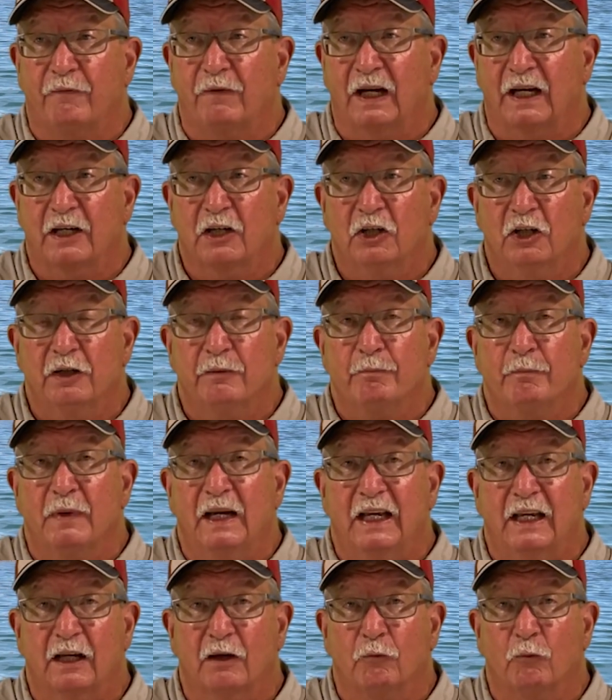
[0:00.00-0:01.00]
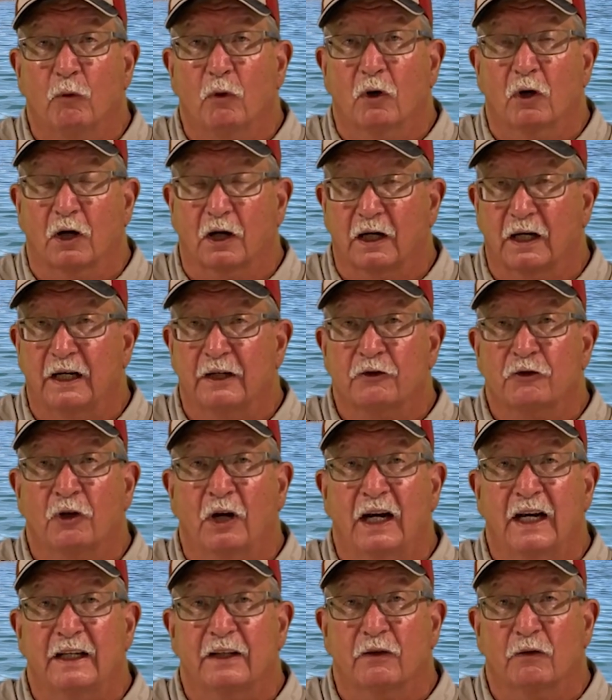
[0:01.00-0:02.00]
I couldn't make it work. I
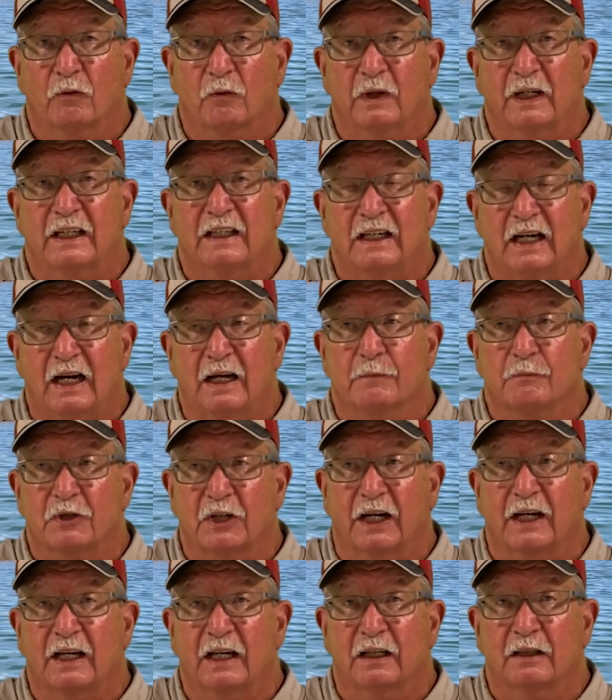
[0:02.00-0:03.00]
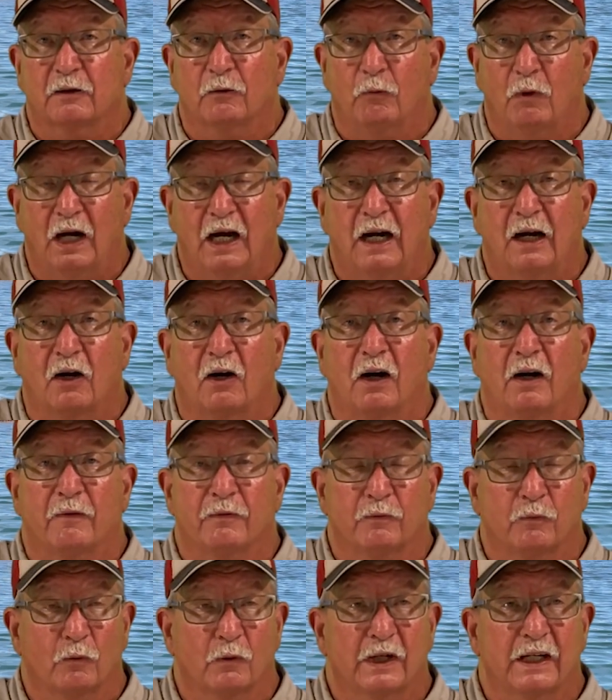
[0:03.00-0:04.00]
tried 3 times. I cut the wire off
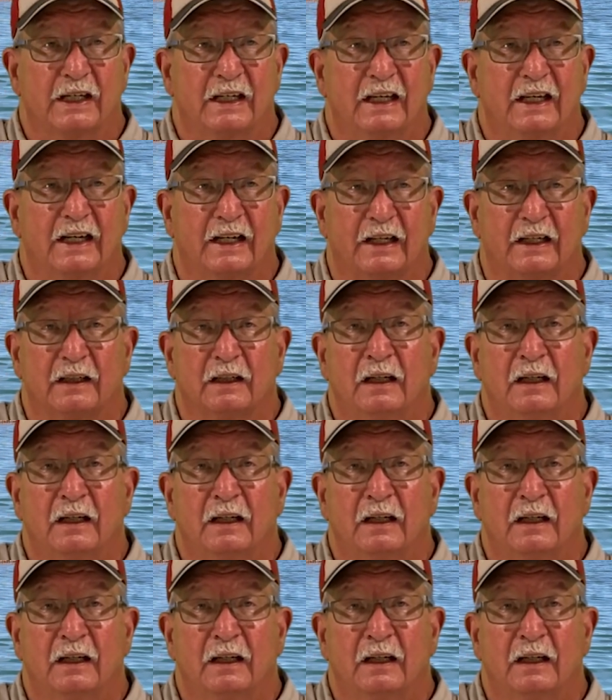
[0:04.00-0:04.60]
and redid it.